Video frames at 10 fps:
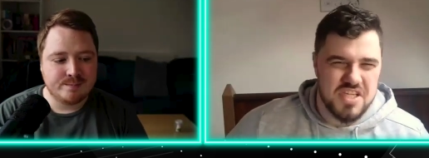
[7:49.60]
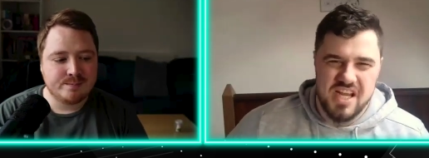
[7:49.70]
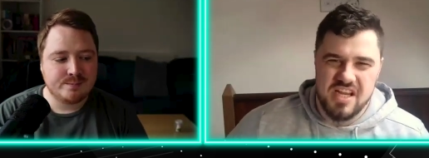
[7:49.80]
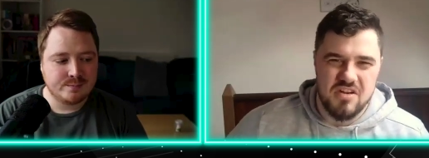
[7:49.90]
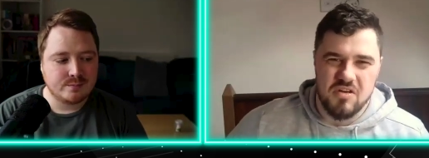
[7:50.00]

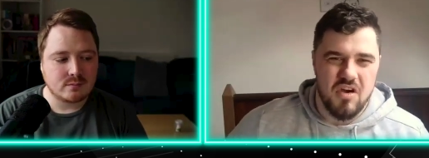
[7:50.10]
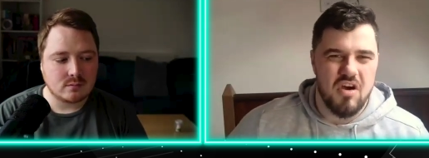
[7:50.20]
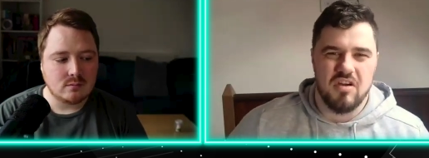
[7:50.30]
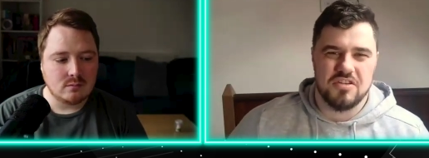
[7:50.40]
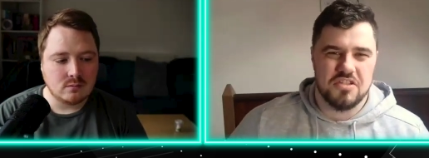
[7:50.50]
Speaker 1: say, you know,
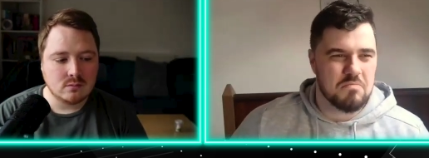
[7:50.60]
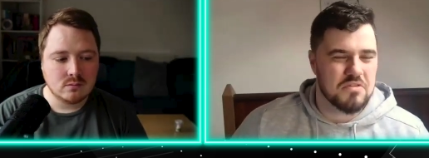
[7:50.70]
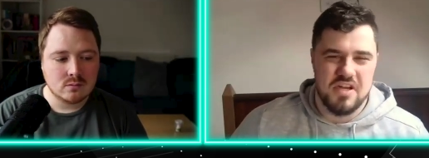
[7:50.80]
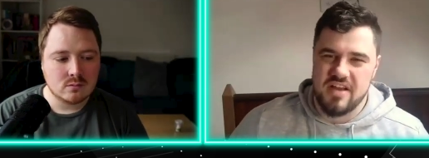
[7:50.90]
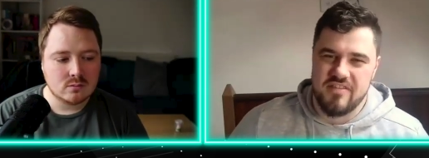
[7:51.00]
oh, Tom
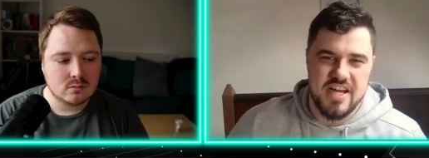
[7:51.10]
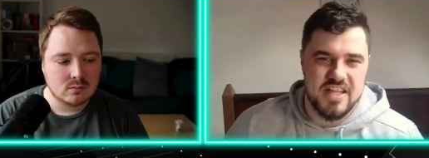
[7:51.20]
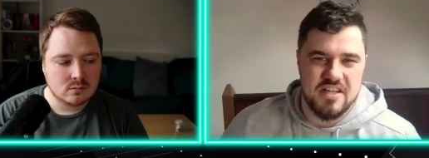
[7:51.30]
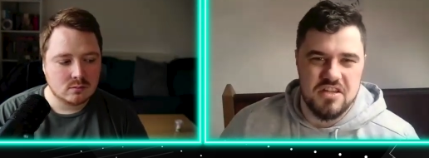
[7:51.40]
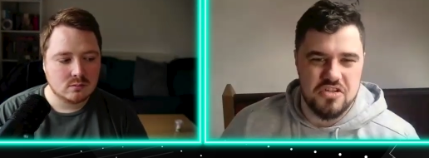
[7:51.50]
doesn't have
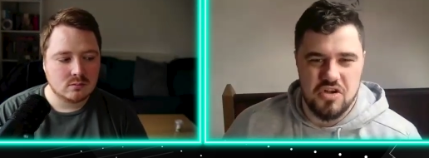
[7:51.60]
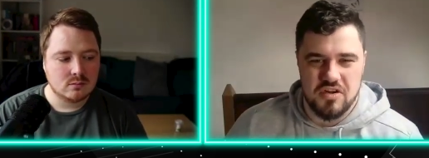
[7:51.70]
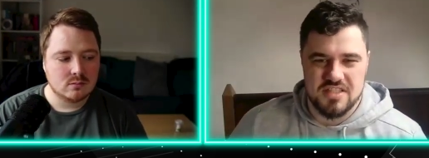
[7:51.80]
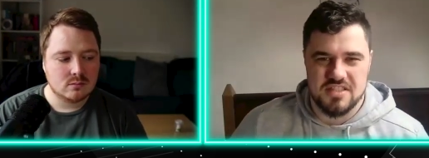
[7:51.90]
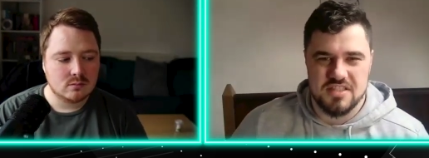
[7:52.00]
anything that
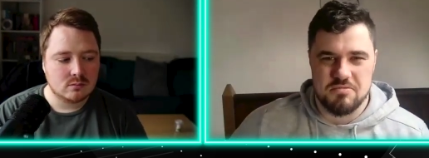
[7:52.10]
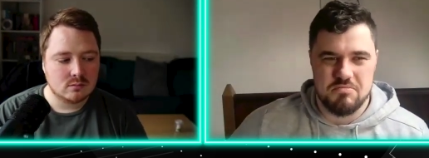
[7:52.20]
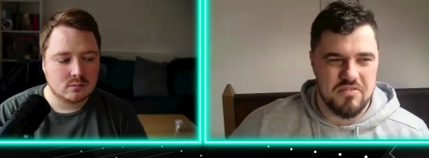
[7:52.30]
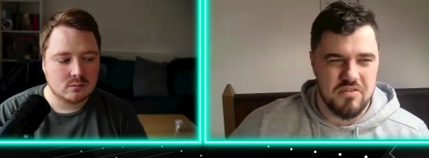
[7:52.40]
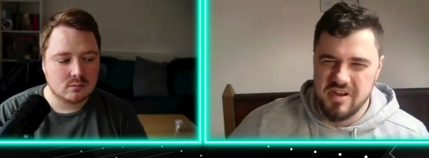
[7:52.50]
Jon hasn't seen
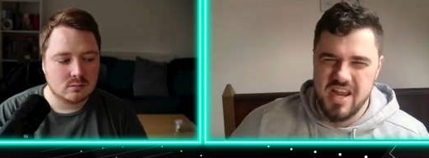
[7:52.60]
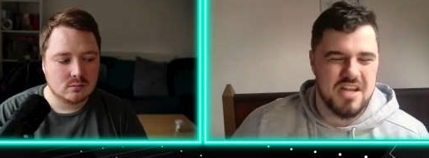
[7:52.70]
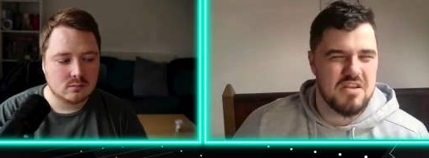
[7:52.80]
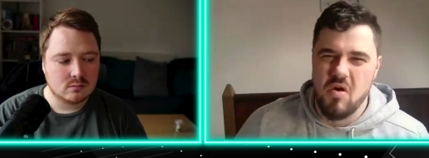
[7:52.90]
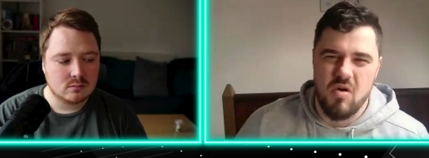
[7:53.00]
before,
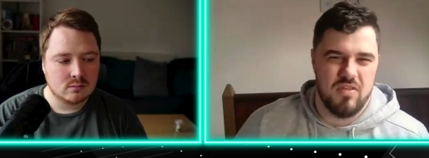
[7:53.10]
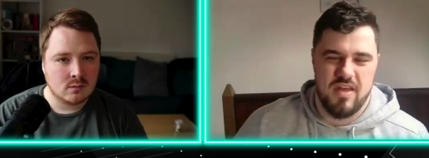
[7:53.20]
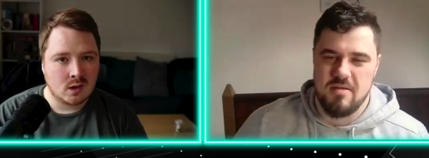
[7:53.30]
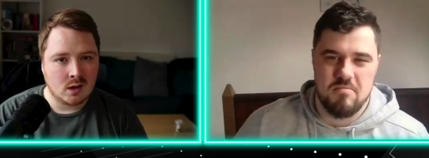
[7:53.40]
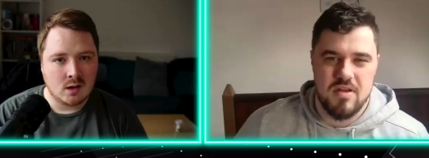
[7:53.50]
ignore
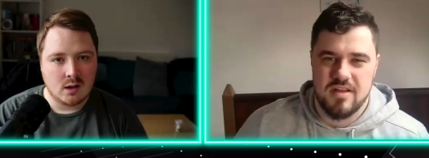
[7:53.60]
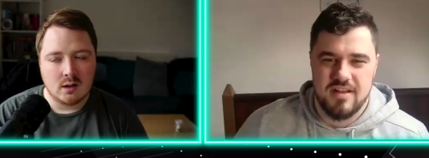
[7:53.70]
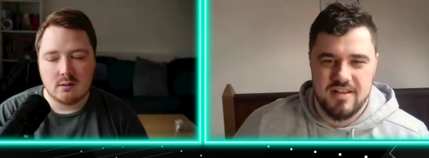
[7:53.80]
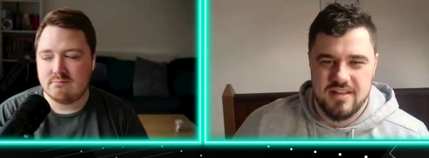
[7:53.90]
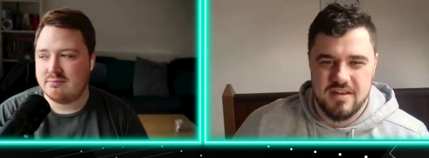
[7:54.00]
them.
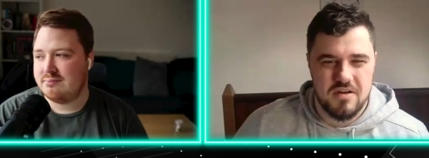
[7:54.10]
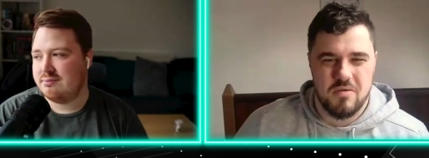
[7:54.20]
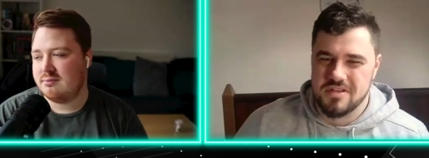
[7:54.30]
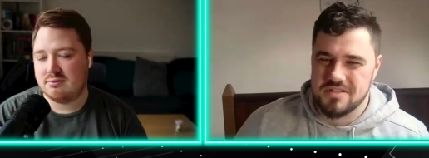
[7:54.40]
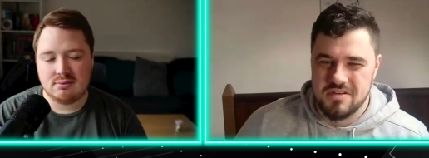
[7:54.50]
I don't know
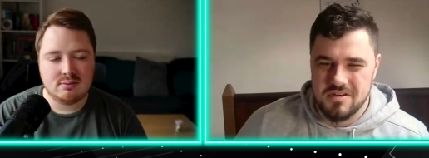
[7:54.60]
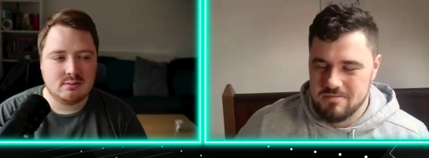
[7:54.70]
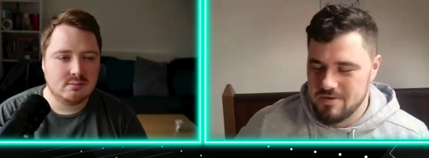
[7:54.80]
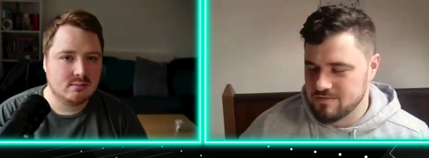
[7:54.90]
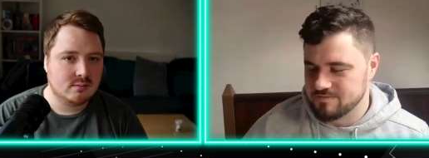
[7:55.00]
what they're talking
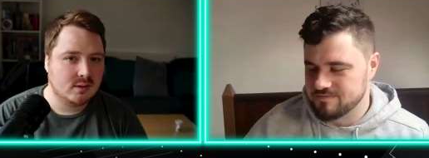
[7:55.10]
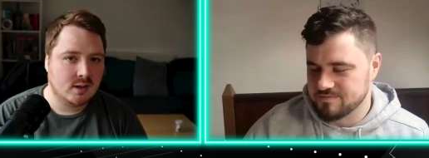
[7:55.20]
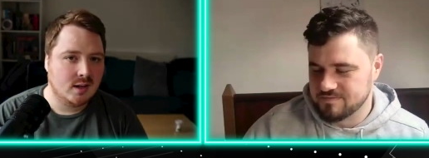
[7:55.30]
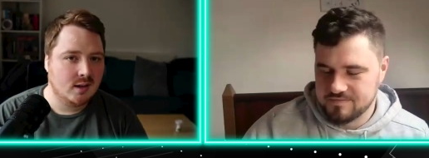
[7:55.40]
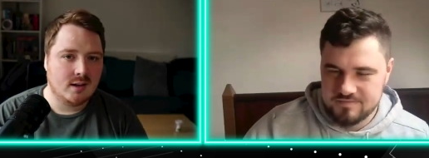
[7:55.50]
about.
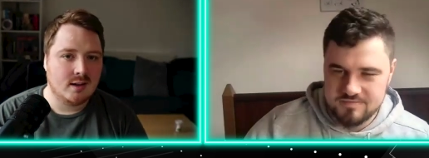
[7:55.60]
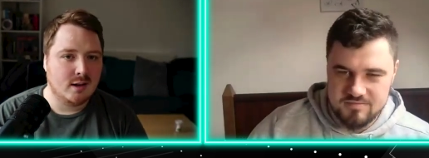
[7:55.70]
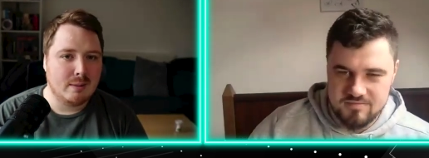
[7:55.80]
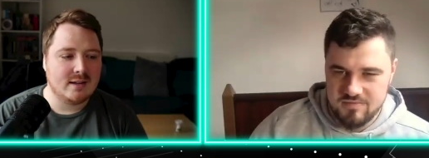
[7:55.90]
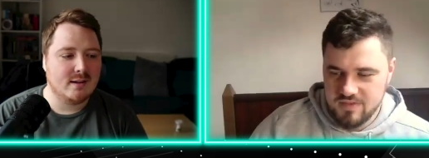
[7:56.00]
Speaker 2: I know
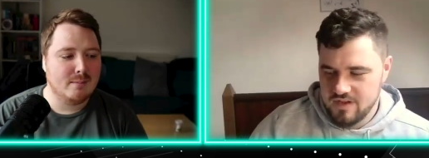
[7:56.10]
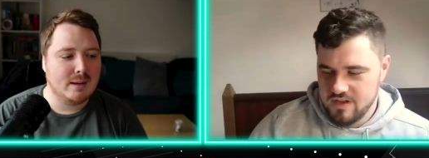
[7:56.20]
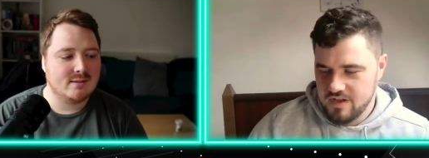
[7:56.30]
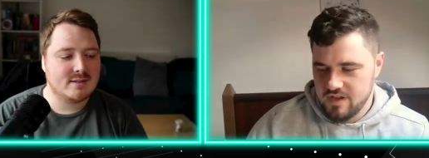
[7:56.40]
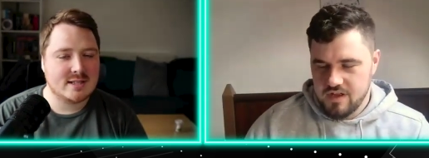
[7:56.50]
about about
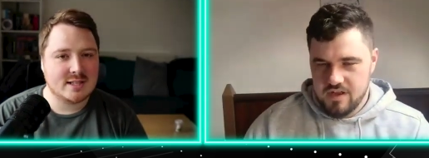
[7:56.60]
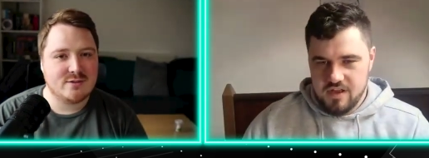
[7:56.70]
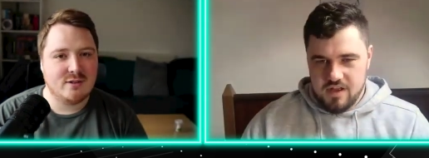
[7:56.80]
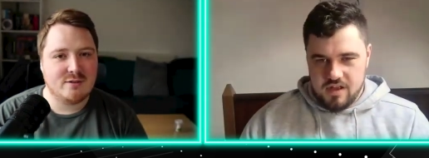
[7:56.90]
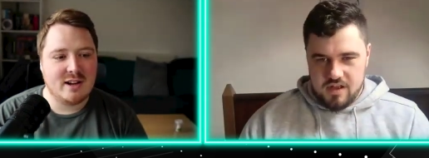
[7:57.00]
six foot
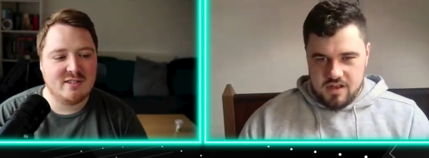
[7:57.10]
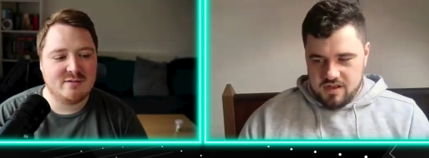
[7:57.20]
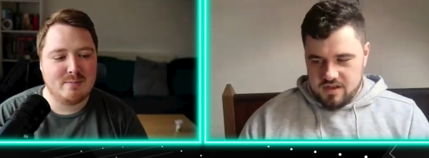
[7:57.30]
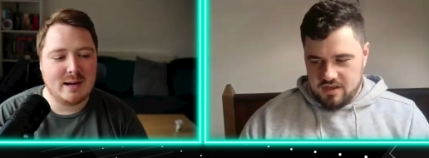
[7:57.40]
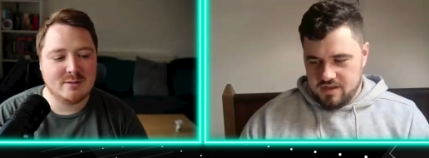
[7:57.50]
five
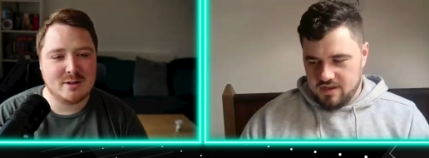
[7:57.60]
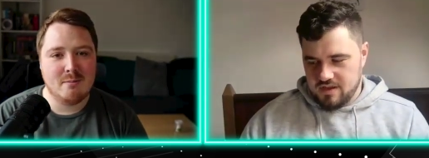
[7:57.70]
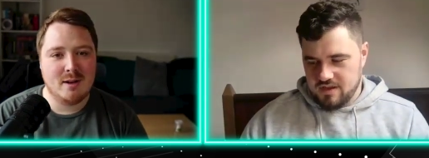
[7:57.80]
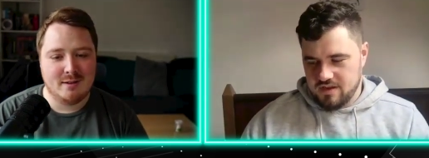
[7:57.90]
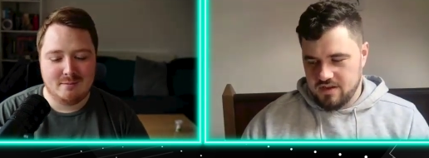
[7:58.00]
pounds and, and